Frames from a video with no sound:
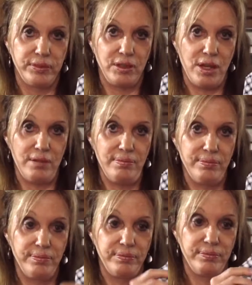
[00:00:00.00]
okay,
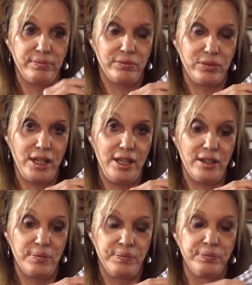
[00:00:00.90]
right
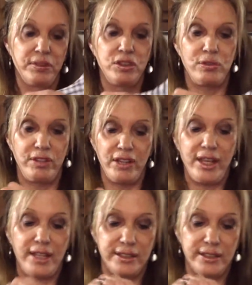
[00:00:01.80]
here. So I've got that